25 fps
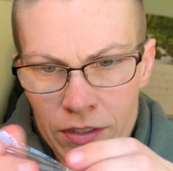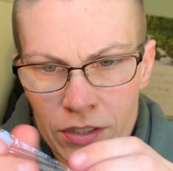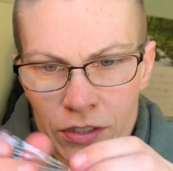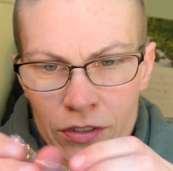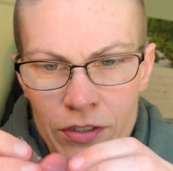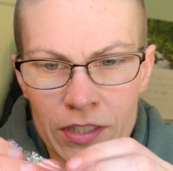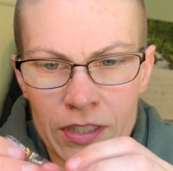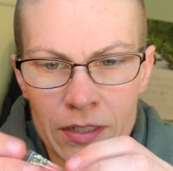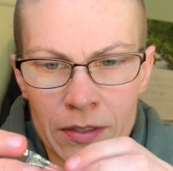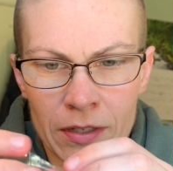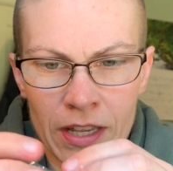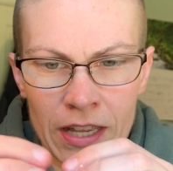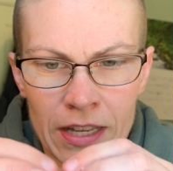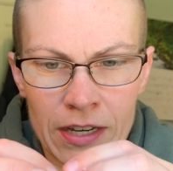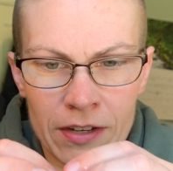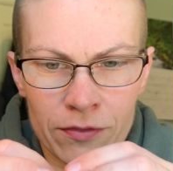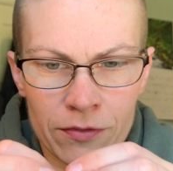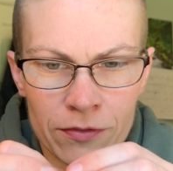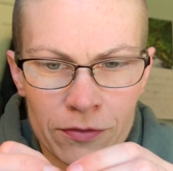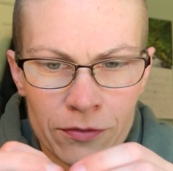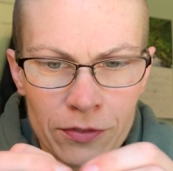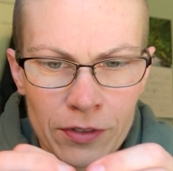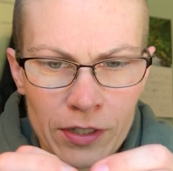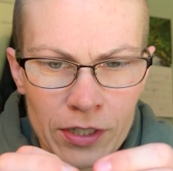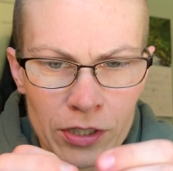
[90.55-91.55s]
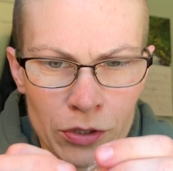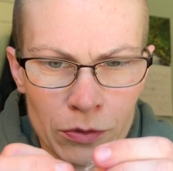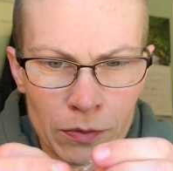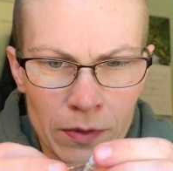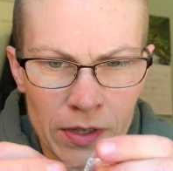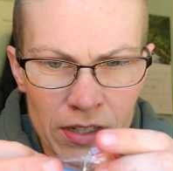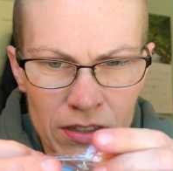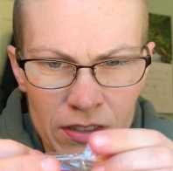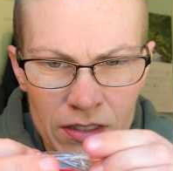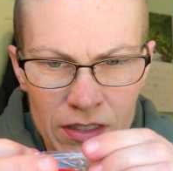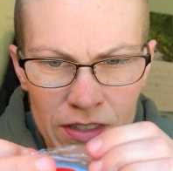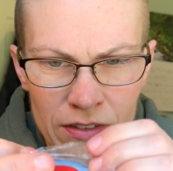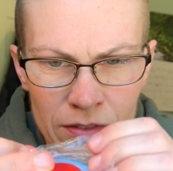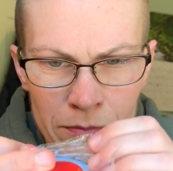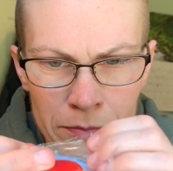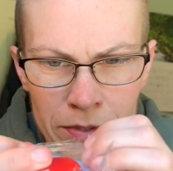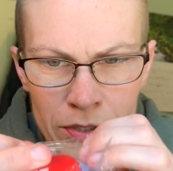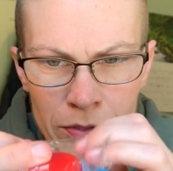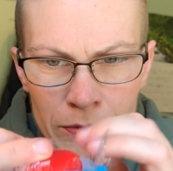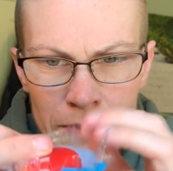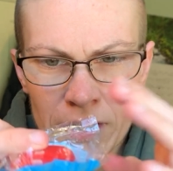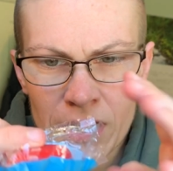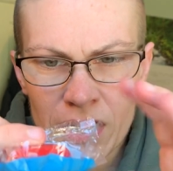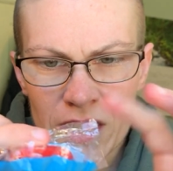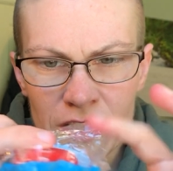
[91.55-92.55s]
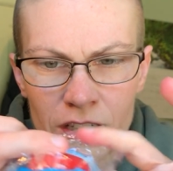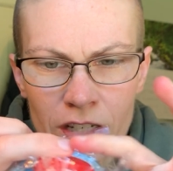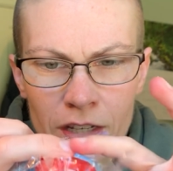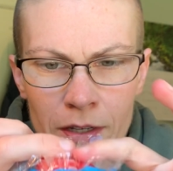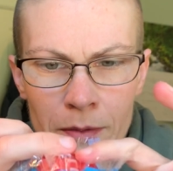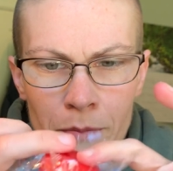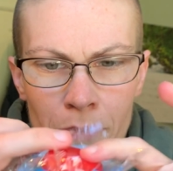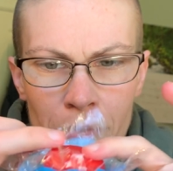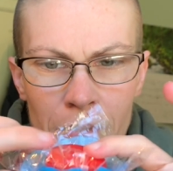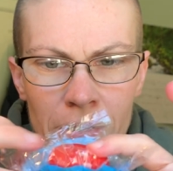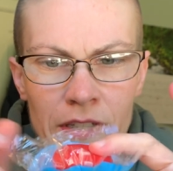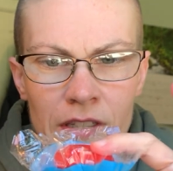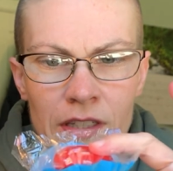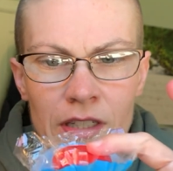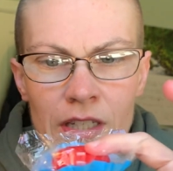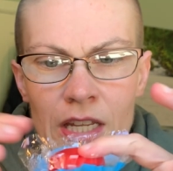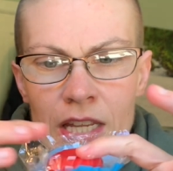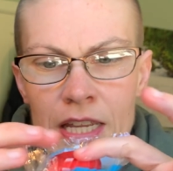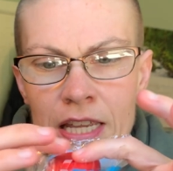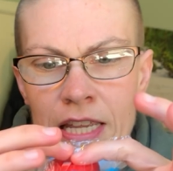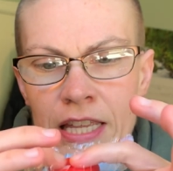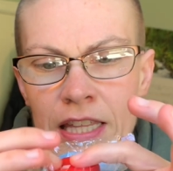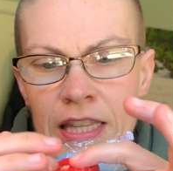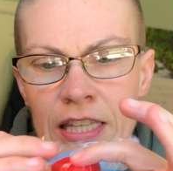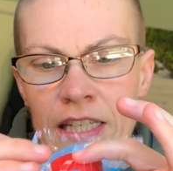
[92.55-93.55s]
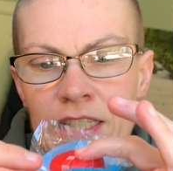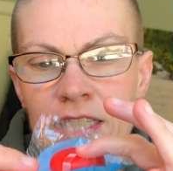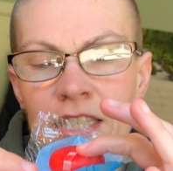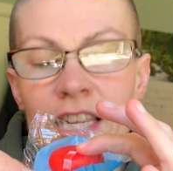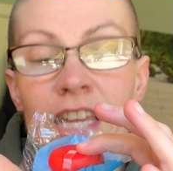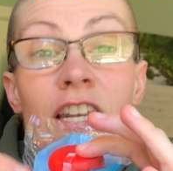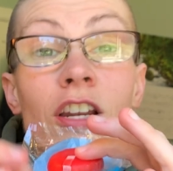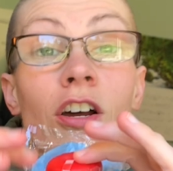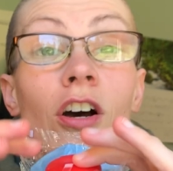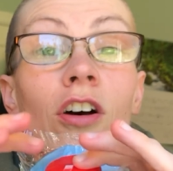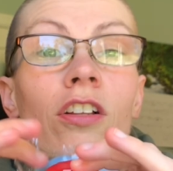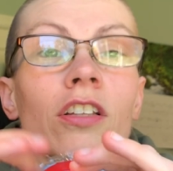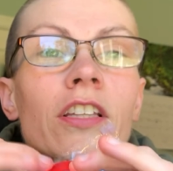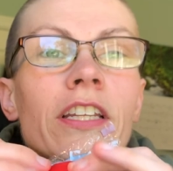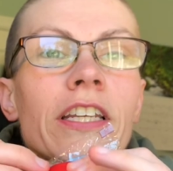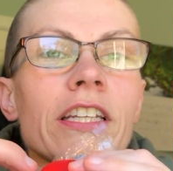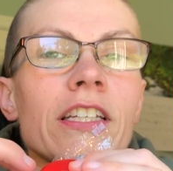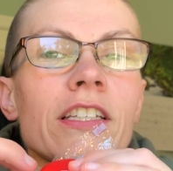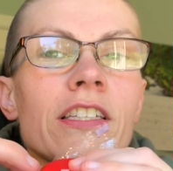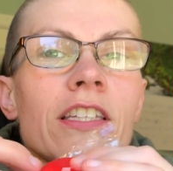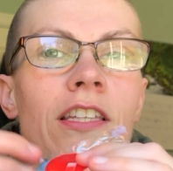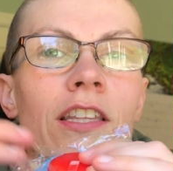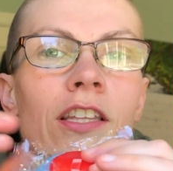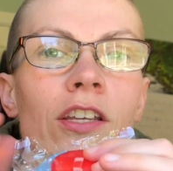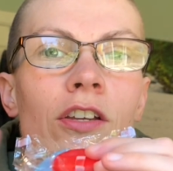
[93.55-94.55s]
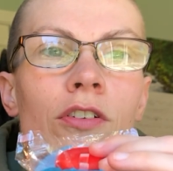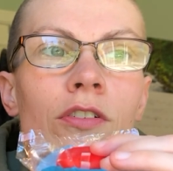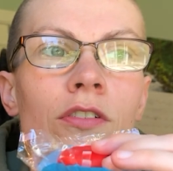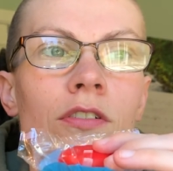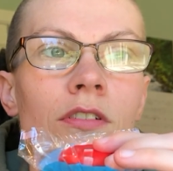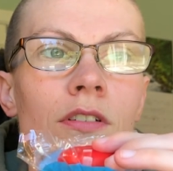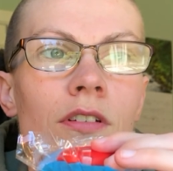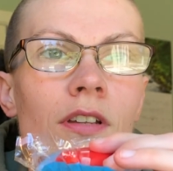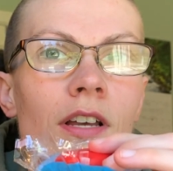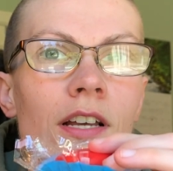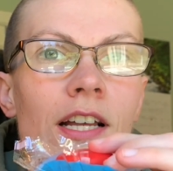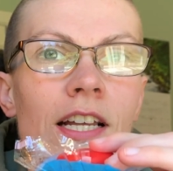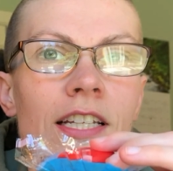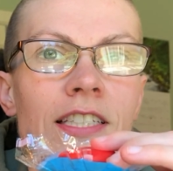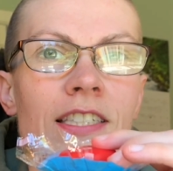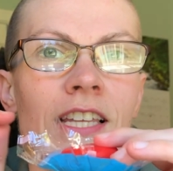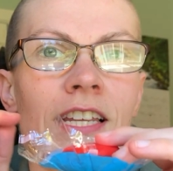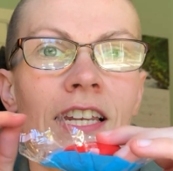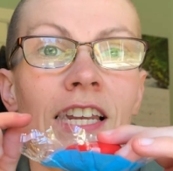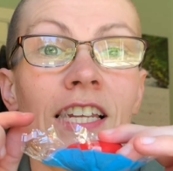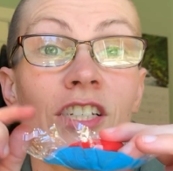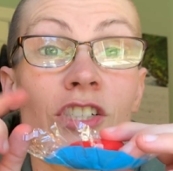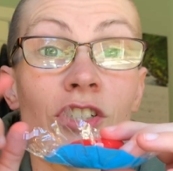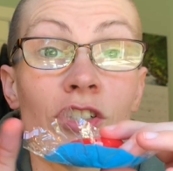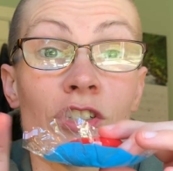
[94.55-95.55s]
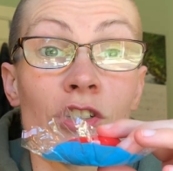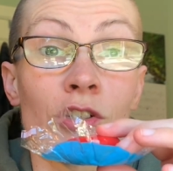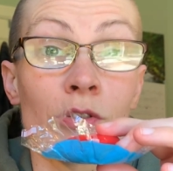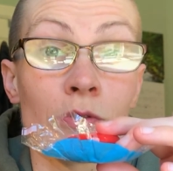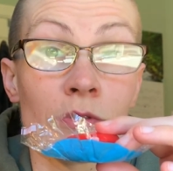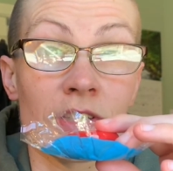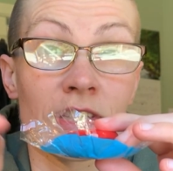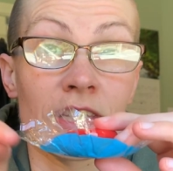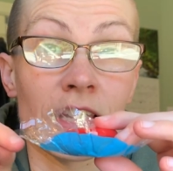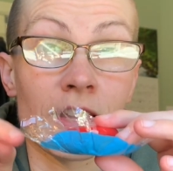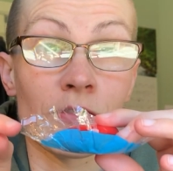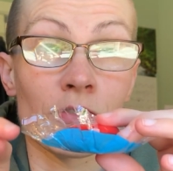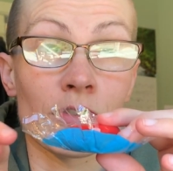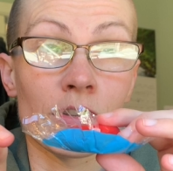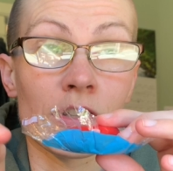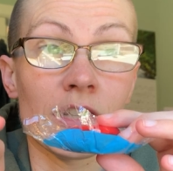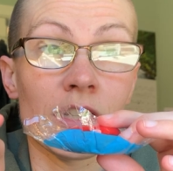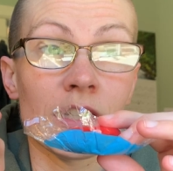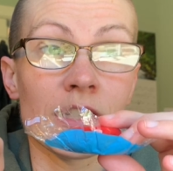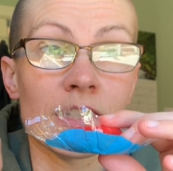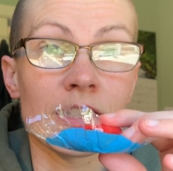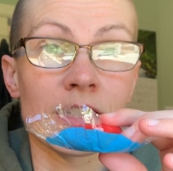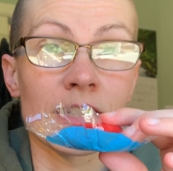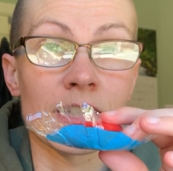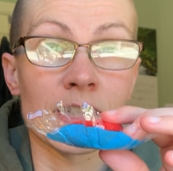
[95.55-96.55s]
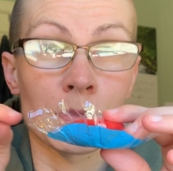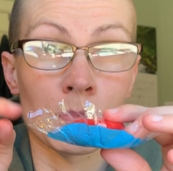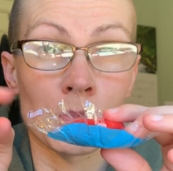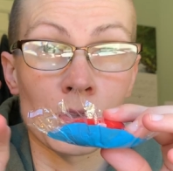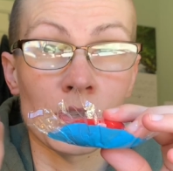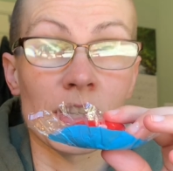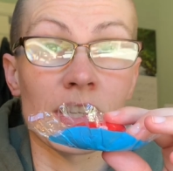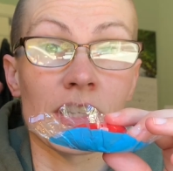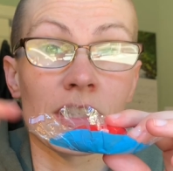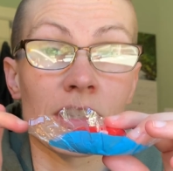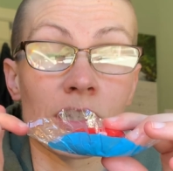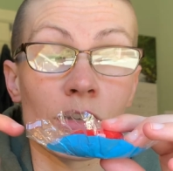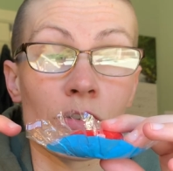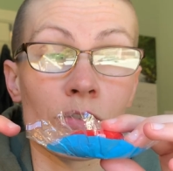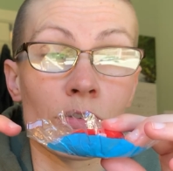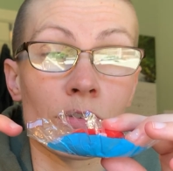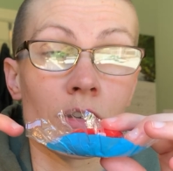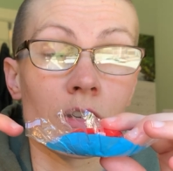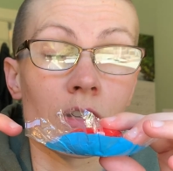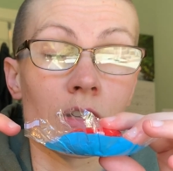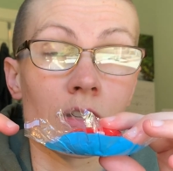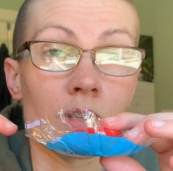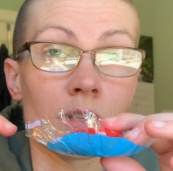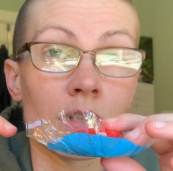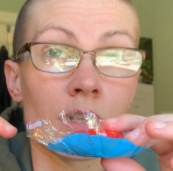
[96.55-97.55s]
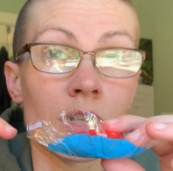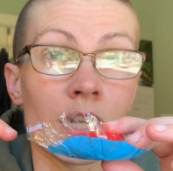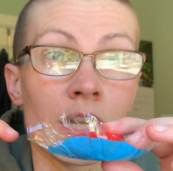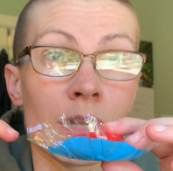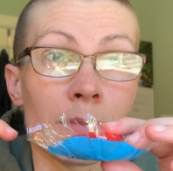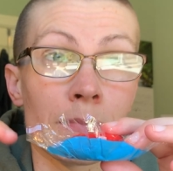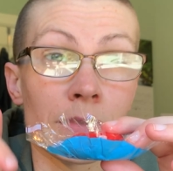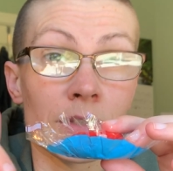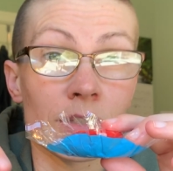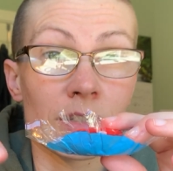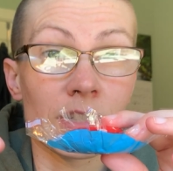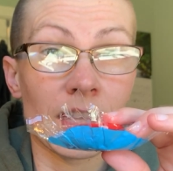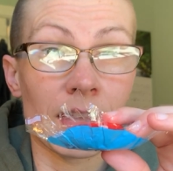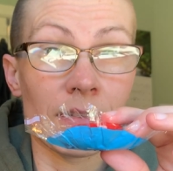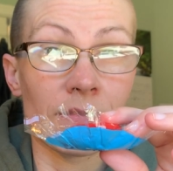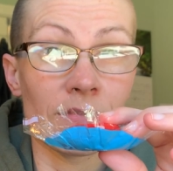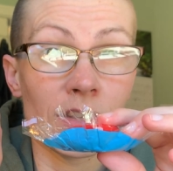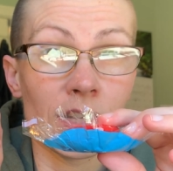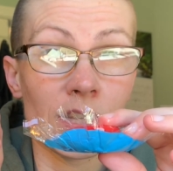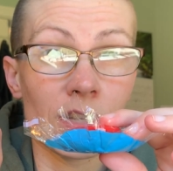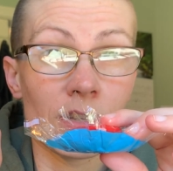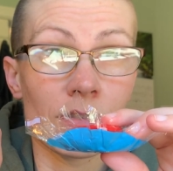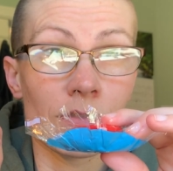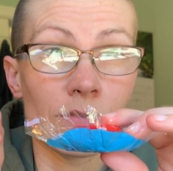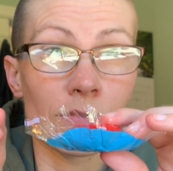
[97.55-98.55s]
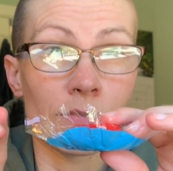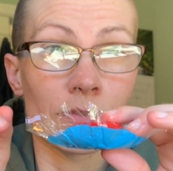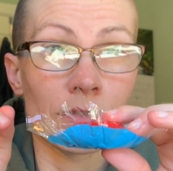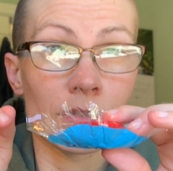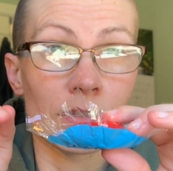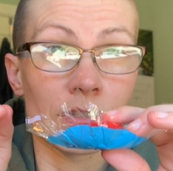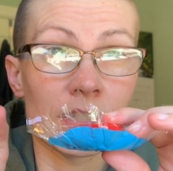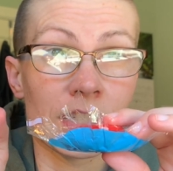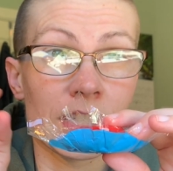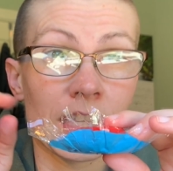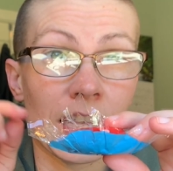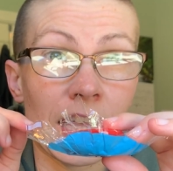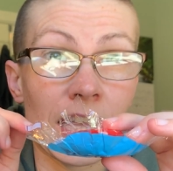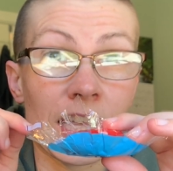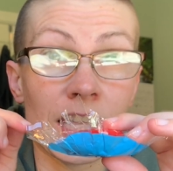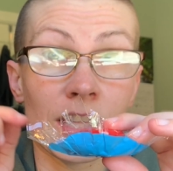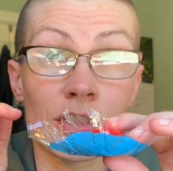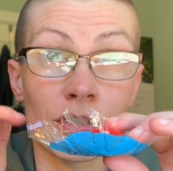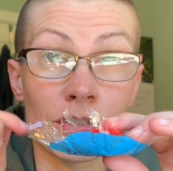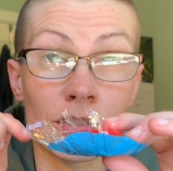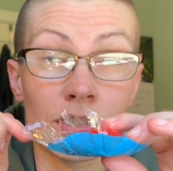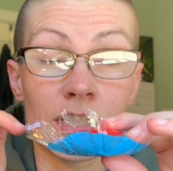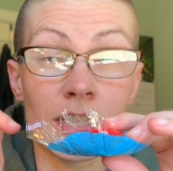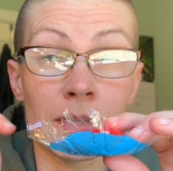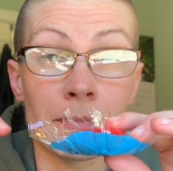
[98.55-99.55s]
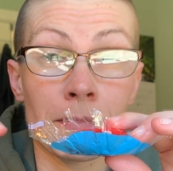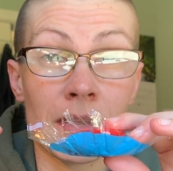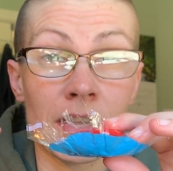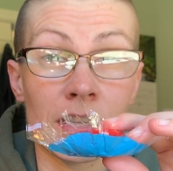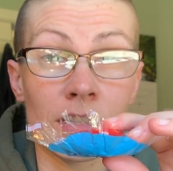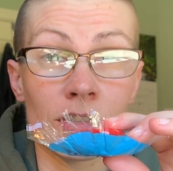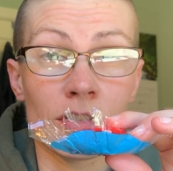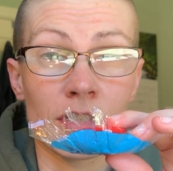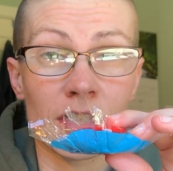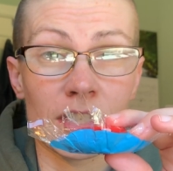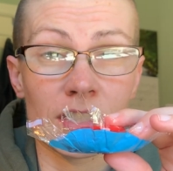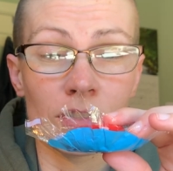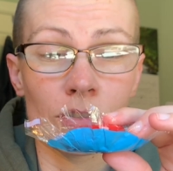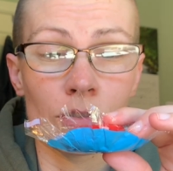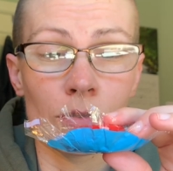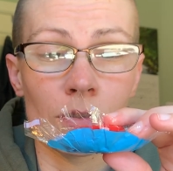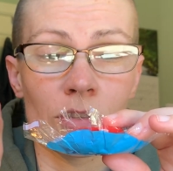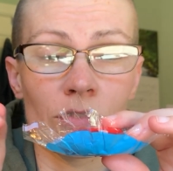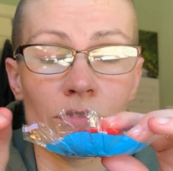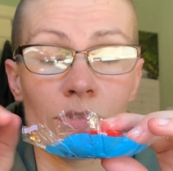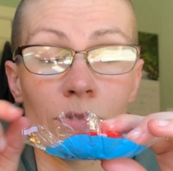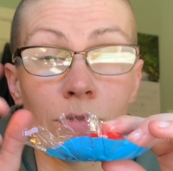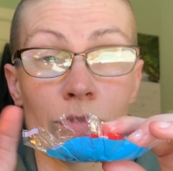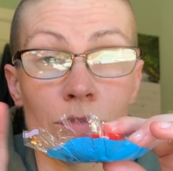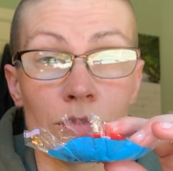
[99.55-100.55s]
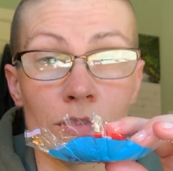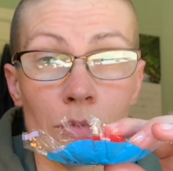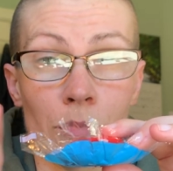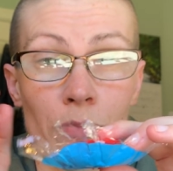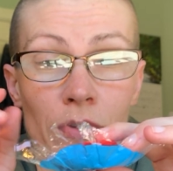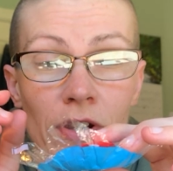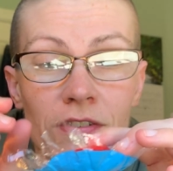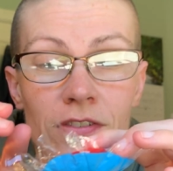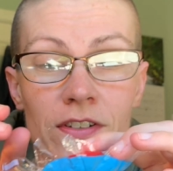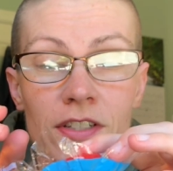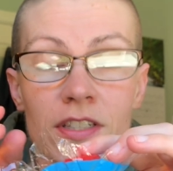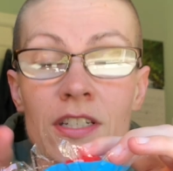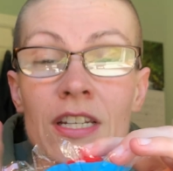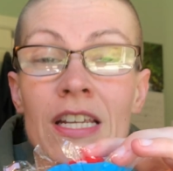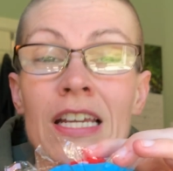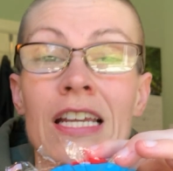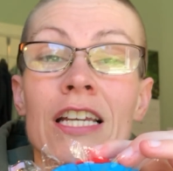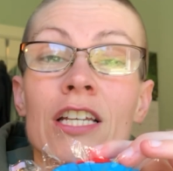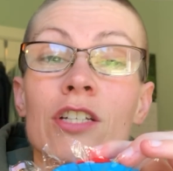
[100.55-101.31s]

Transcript: So it's going to kind of fluctuate between that talking point and this. And I'll link to the, I said I should do a savory eats this morning in the critter mealtime video for today, 13 May 2023, which was a breakfast.